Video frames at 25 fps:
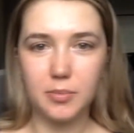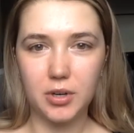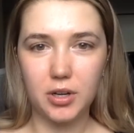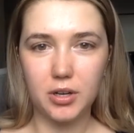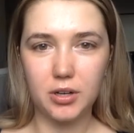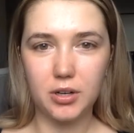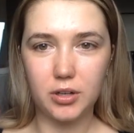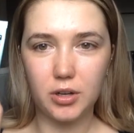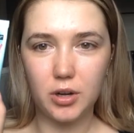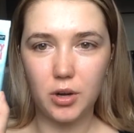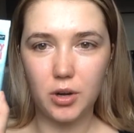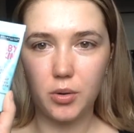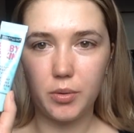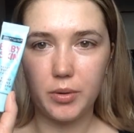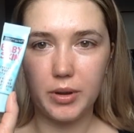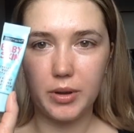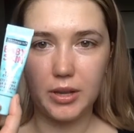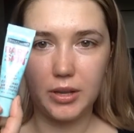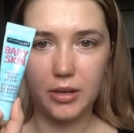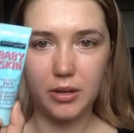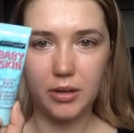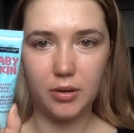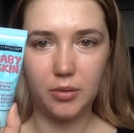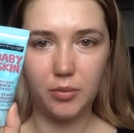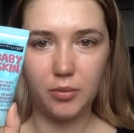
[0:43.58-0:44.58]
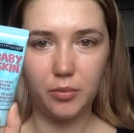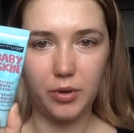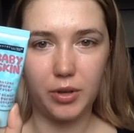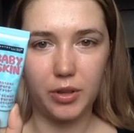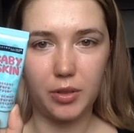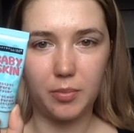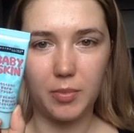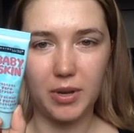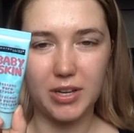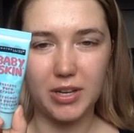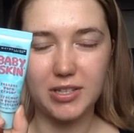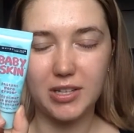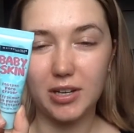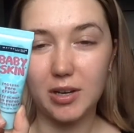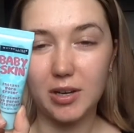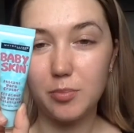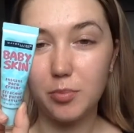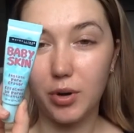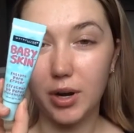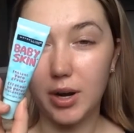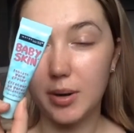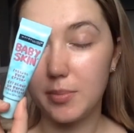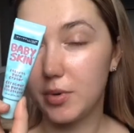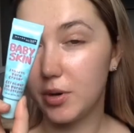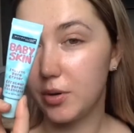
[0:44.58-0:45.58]
going to go in with my second
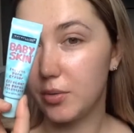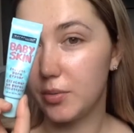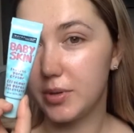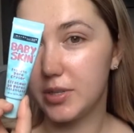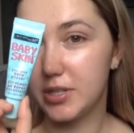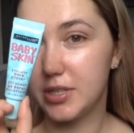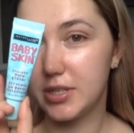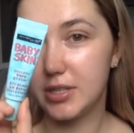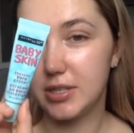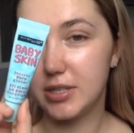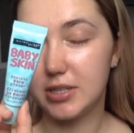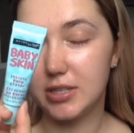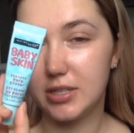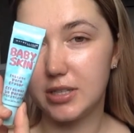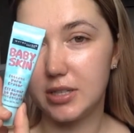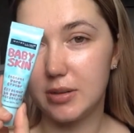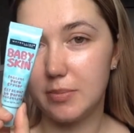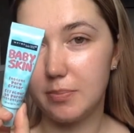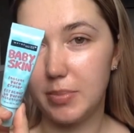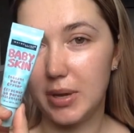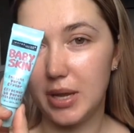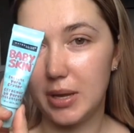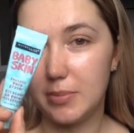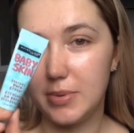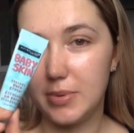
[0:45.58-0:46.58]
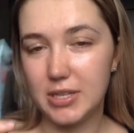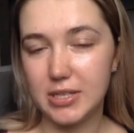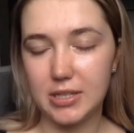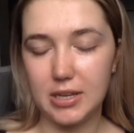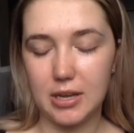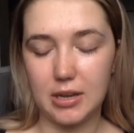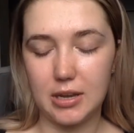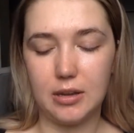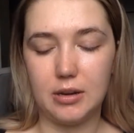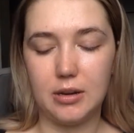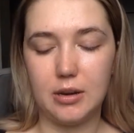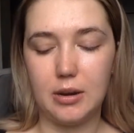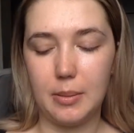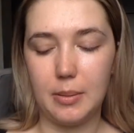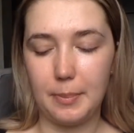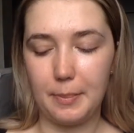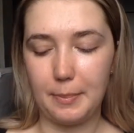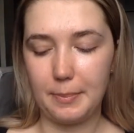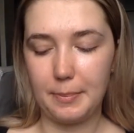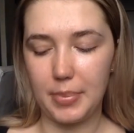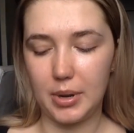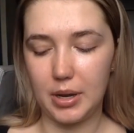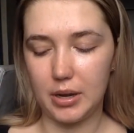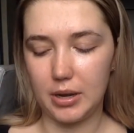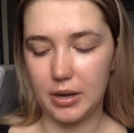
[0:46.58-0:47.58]
primer, which is the Baby Skin
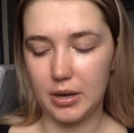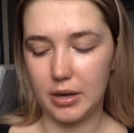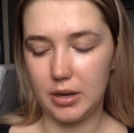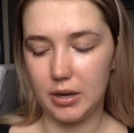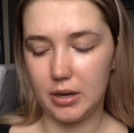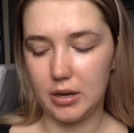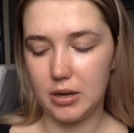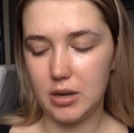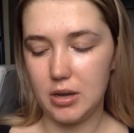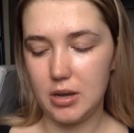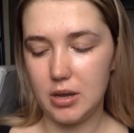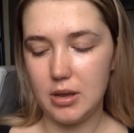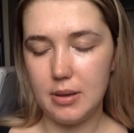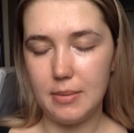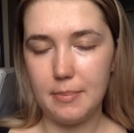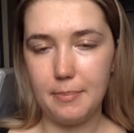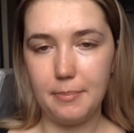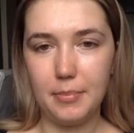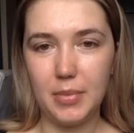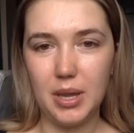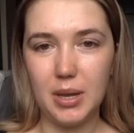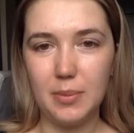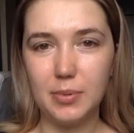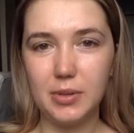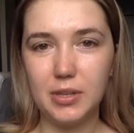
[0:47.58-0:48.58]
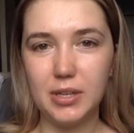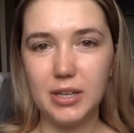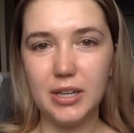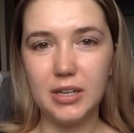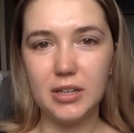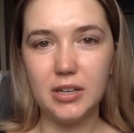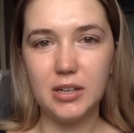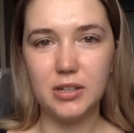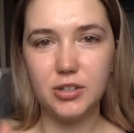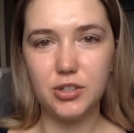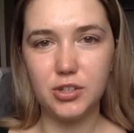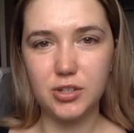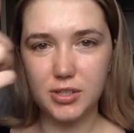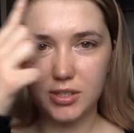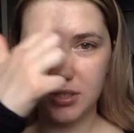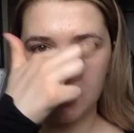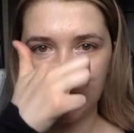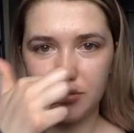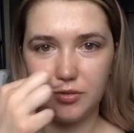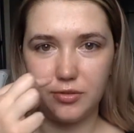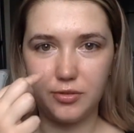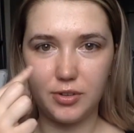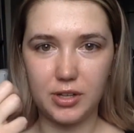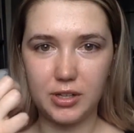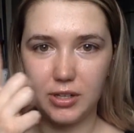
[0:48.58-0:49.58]
by Maybelline, just to
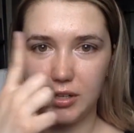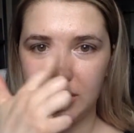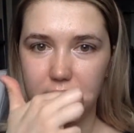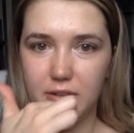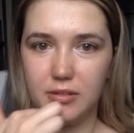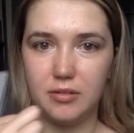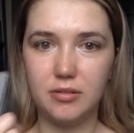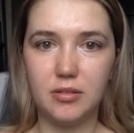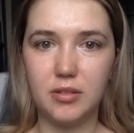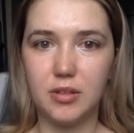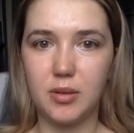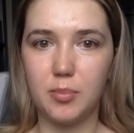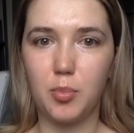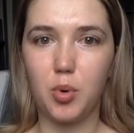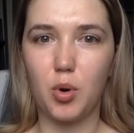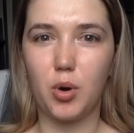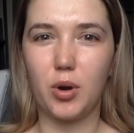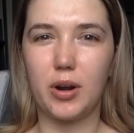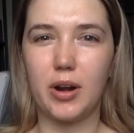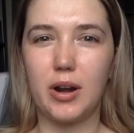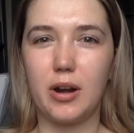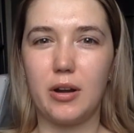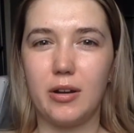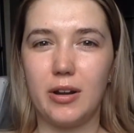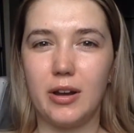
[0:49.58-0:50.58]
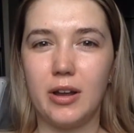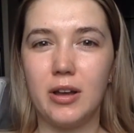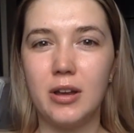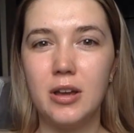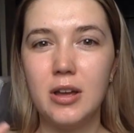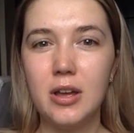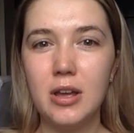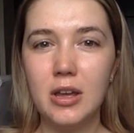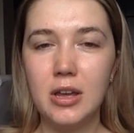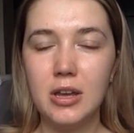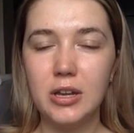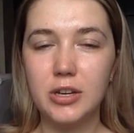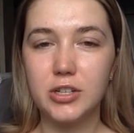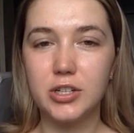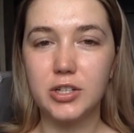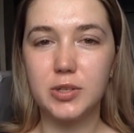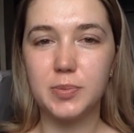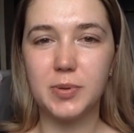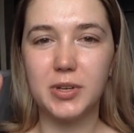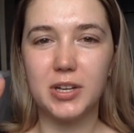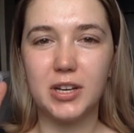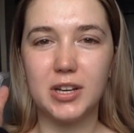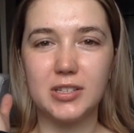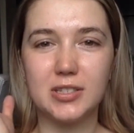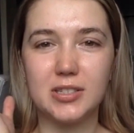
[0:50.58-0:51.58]
fill in the pore area, just
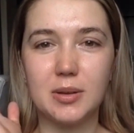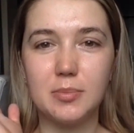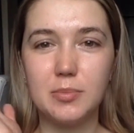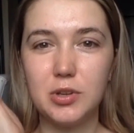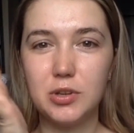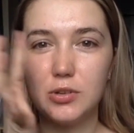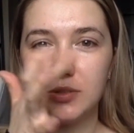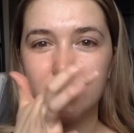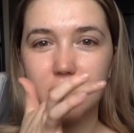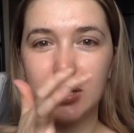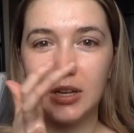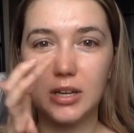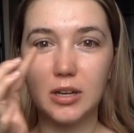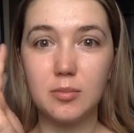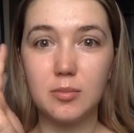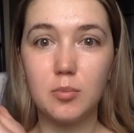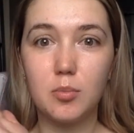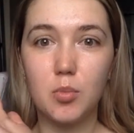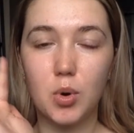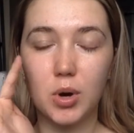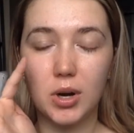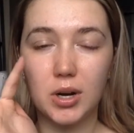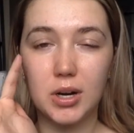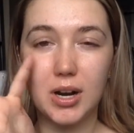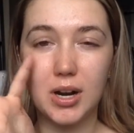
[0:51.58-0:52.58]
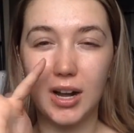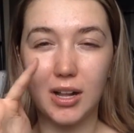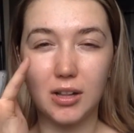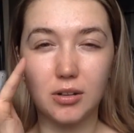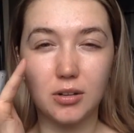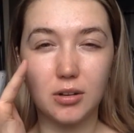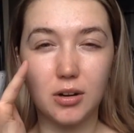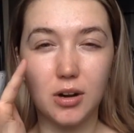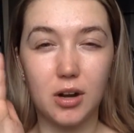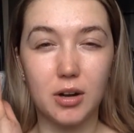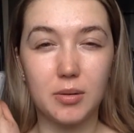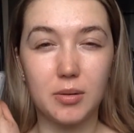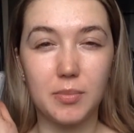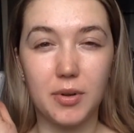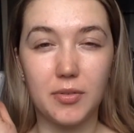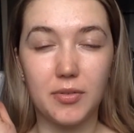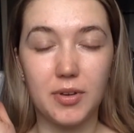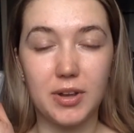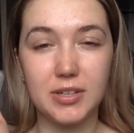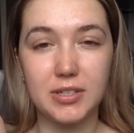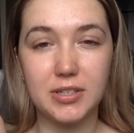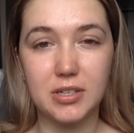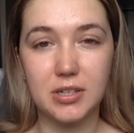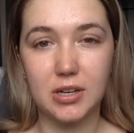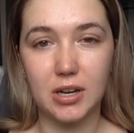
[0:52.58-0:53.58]
because I'm using more color on my
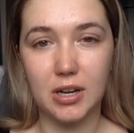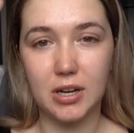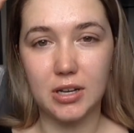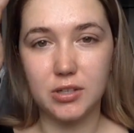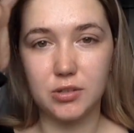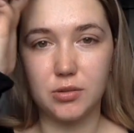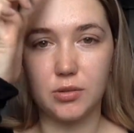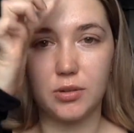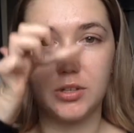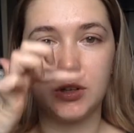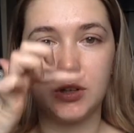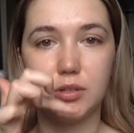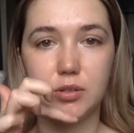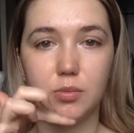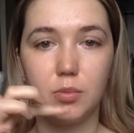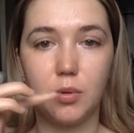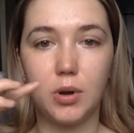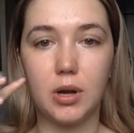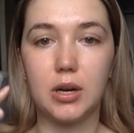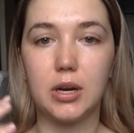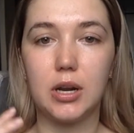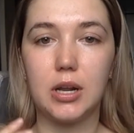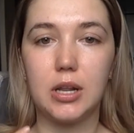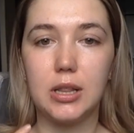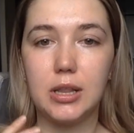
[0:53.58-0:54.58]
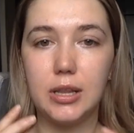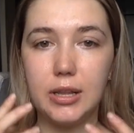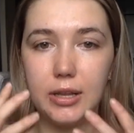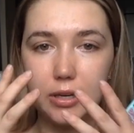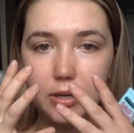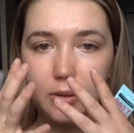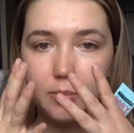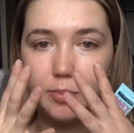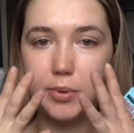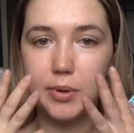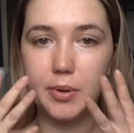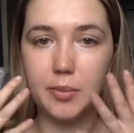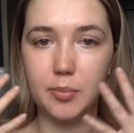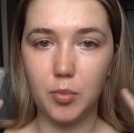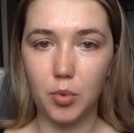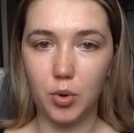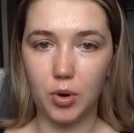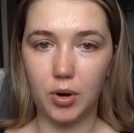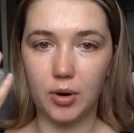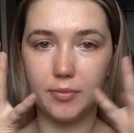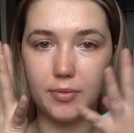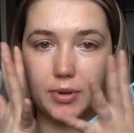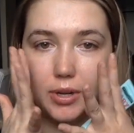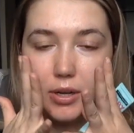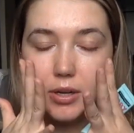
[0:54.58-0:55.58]
face today, so I just want a little bit
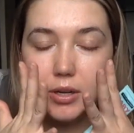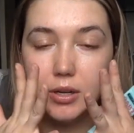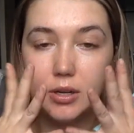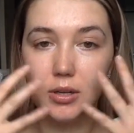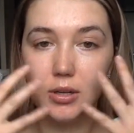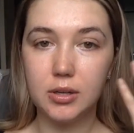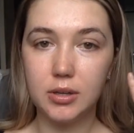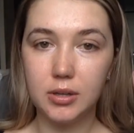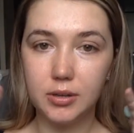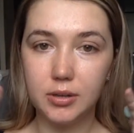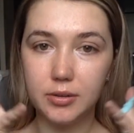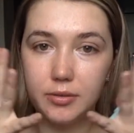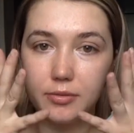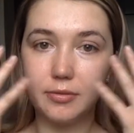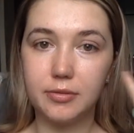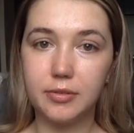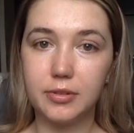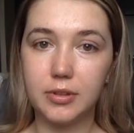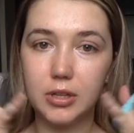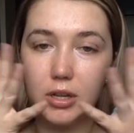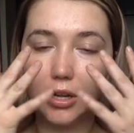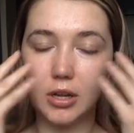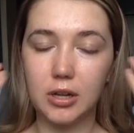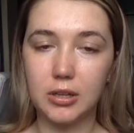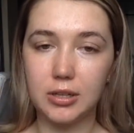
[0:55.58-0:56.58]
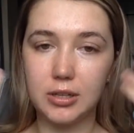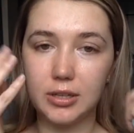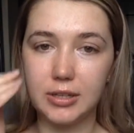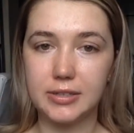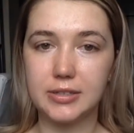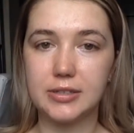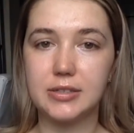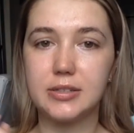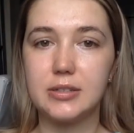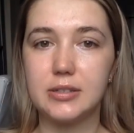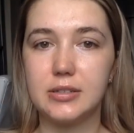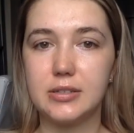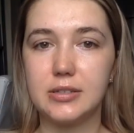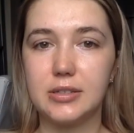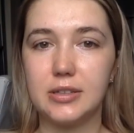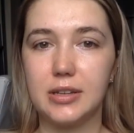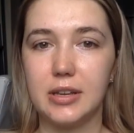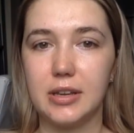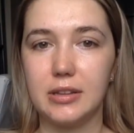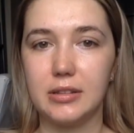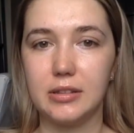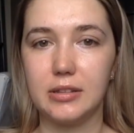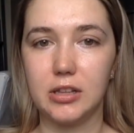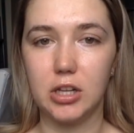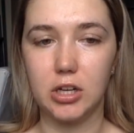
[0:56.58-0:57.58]
more of a flawless
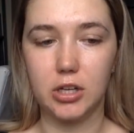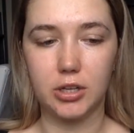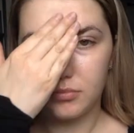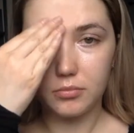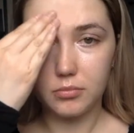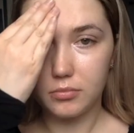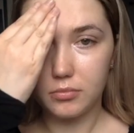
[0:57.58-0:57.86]
skin look.